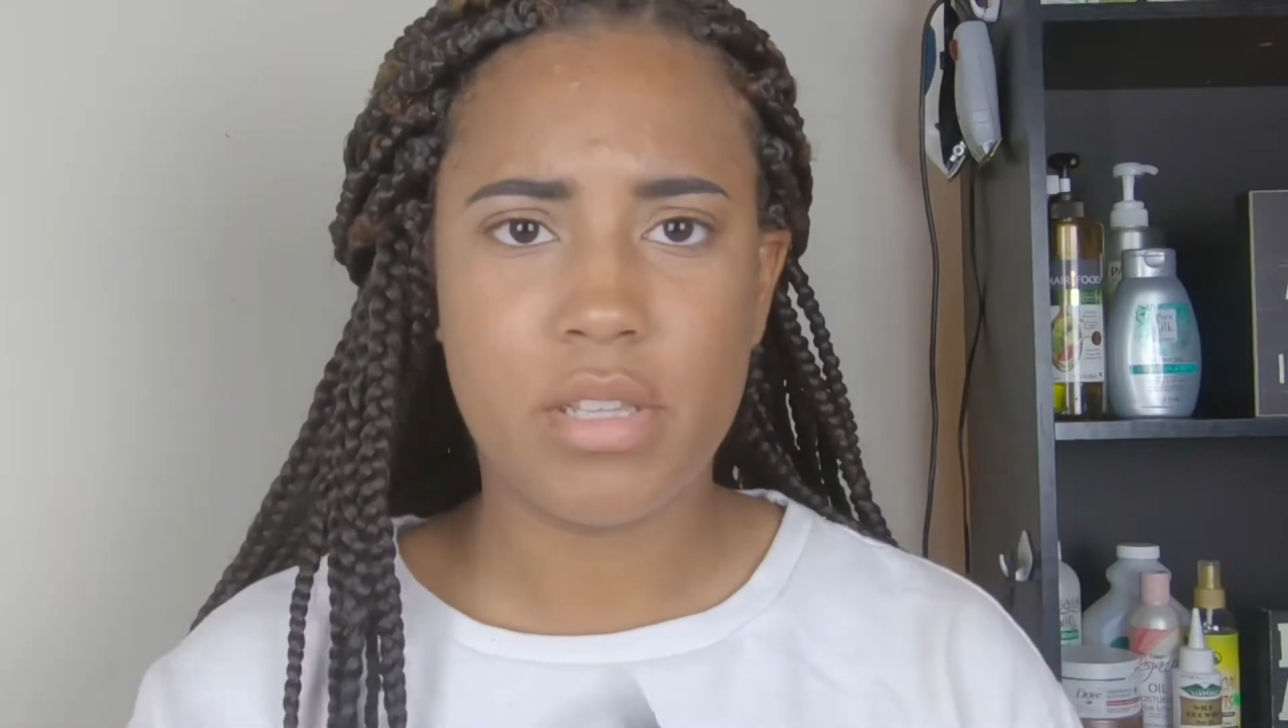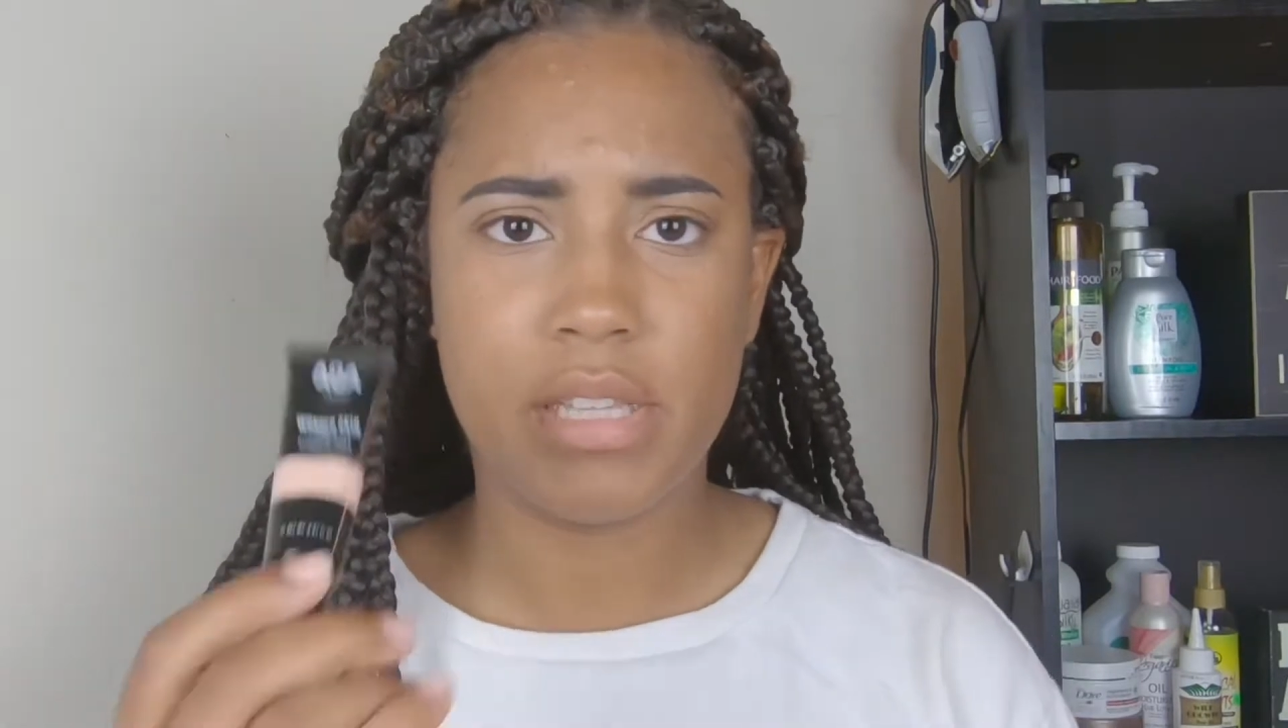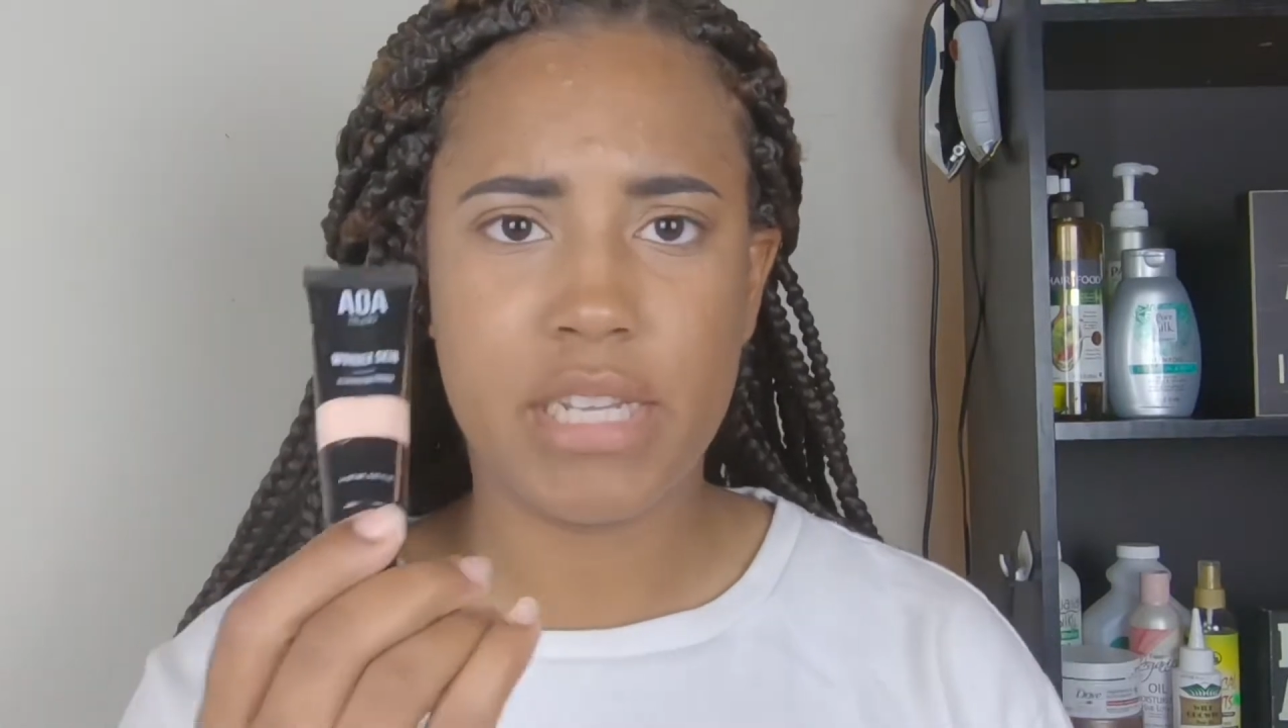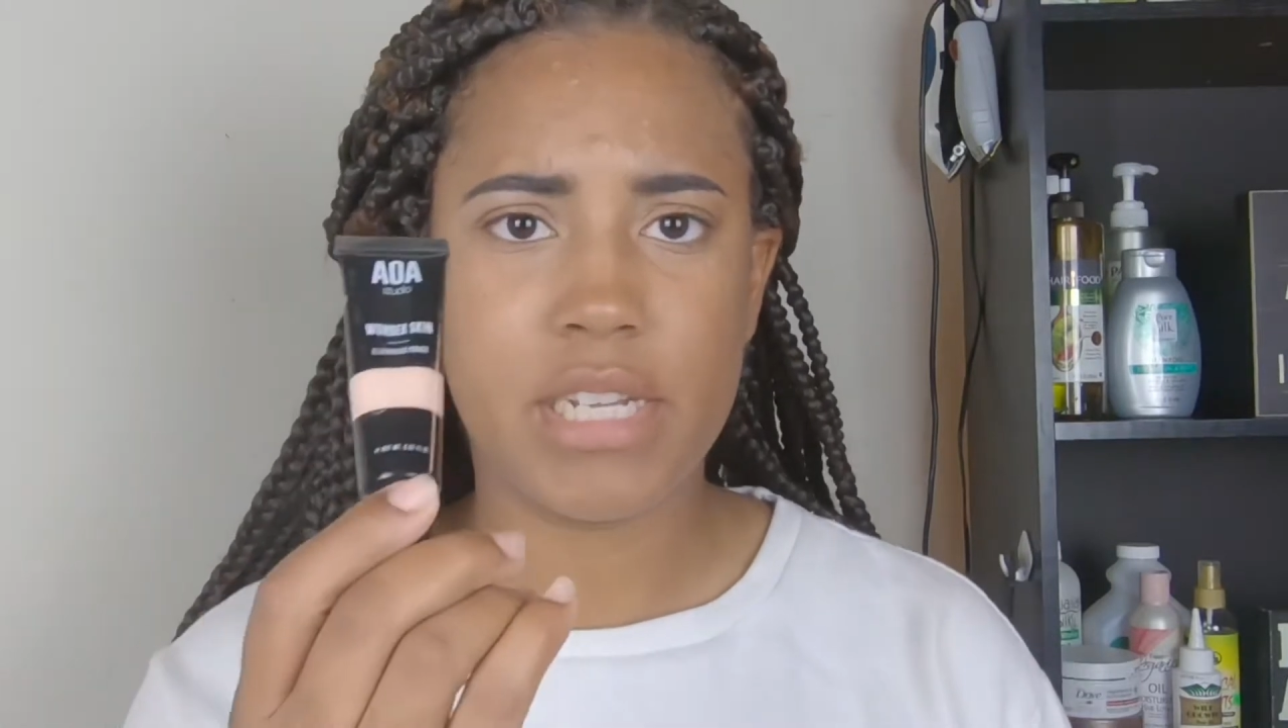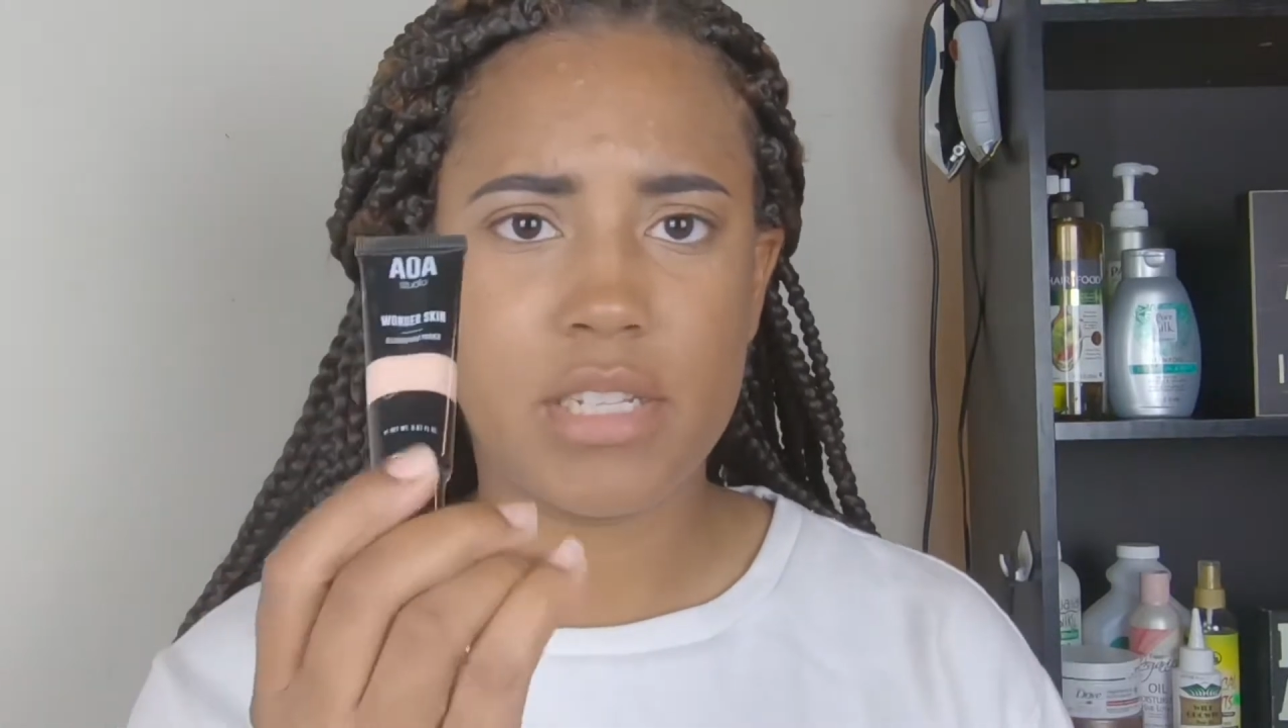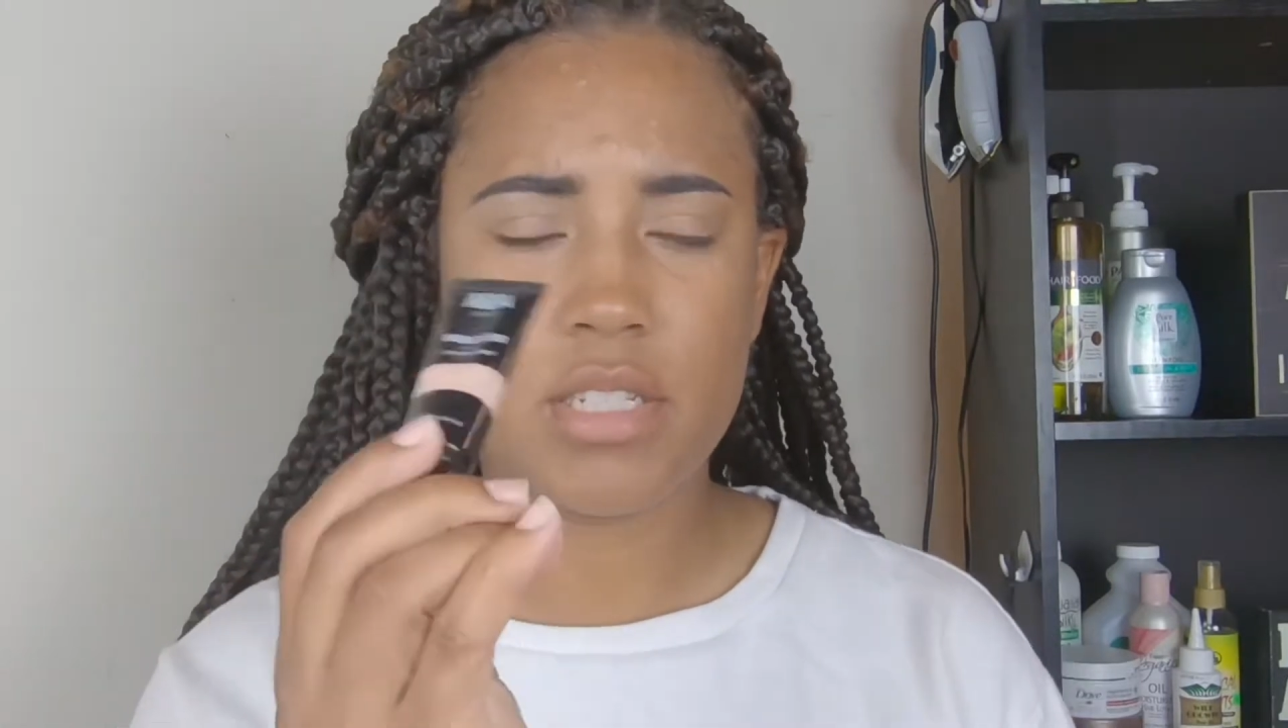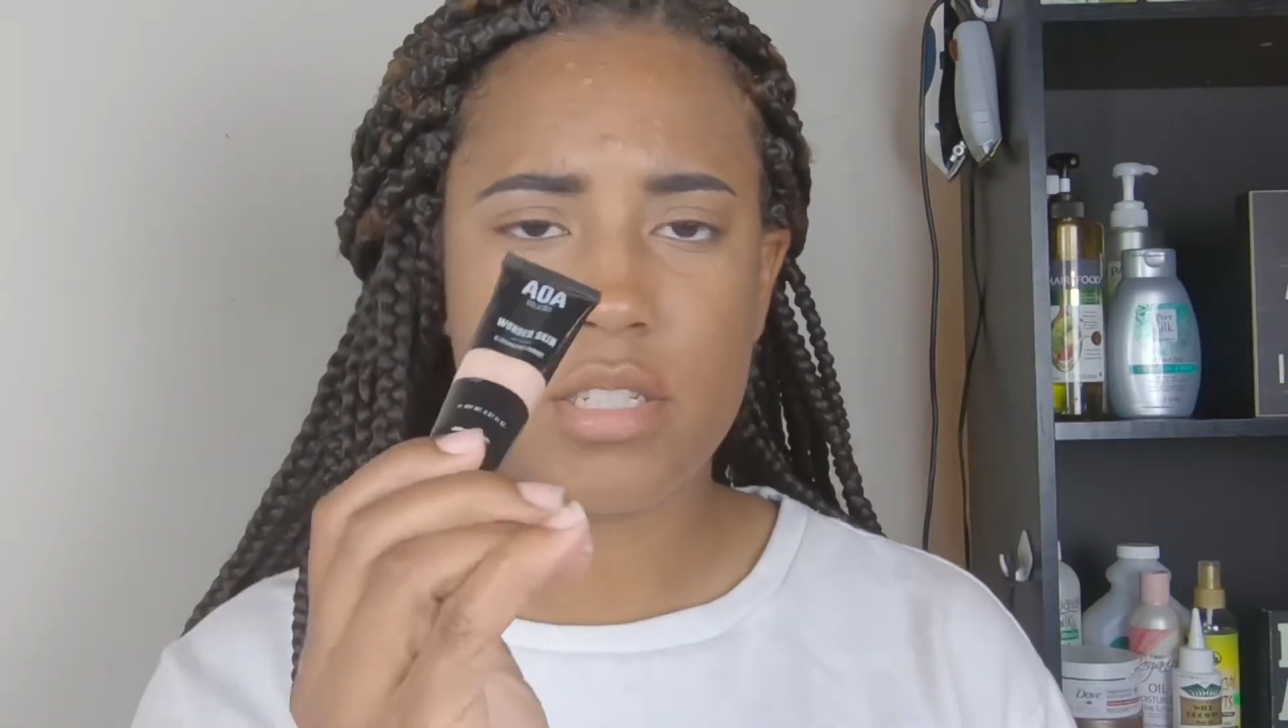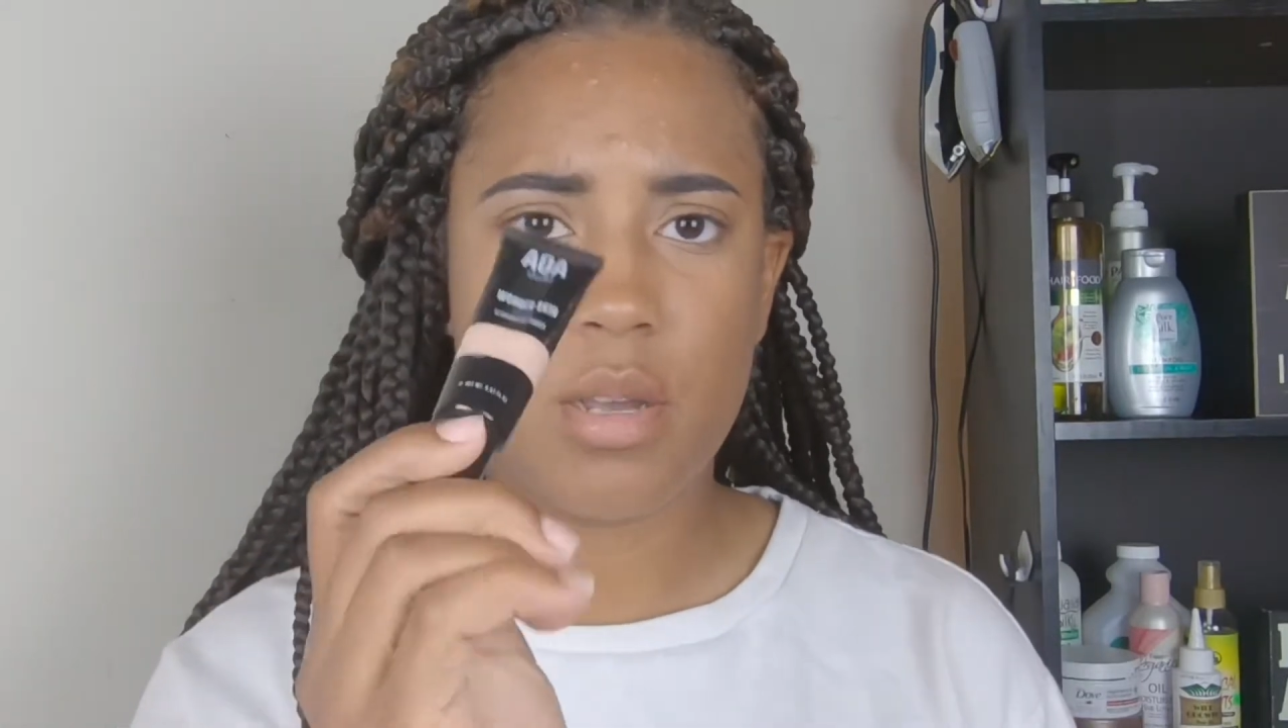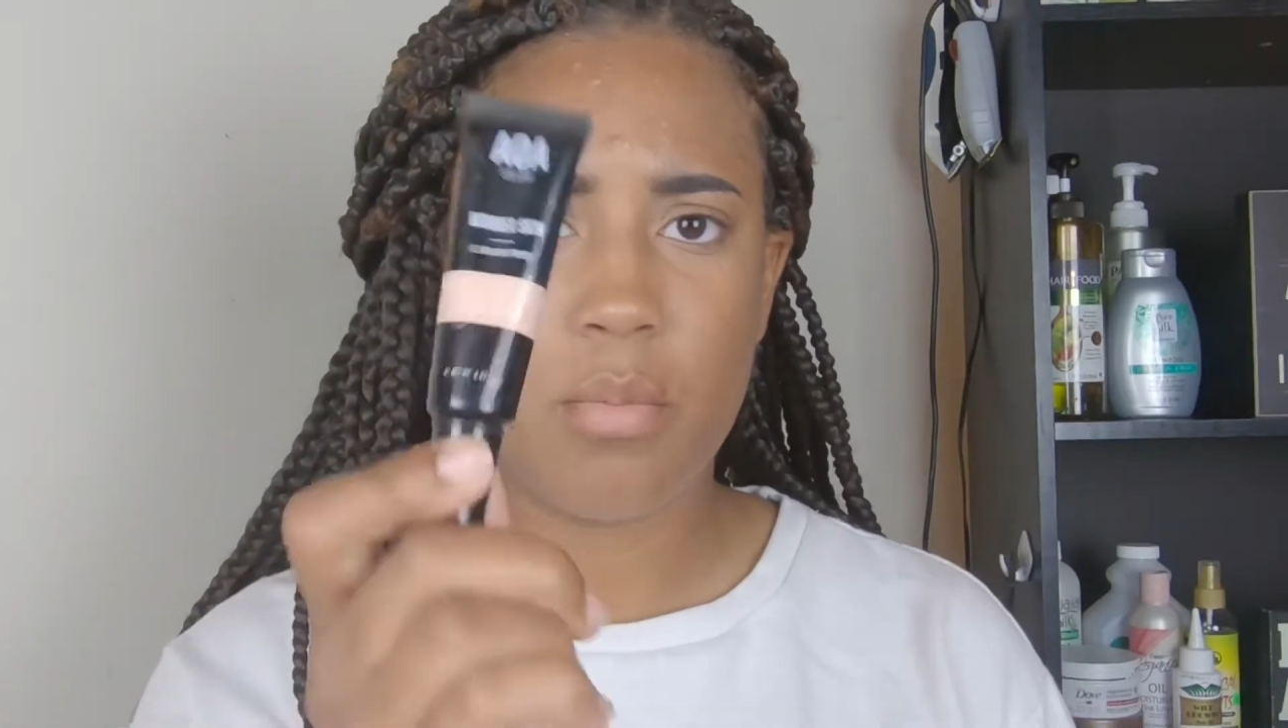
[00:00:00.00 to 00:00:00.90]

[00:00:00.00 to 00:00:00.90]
This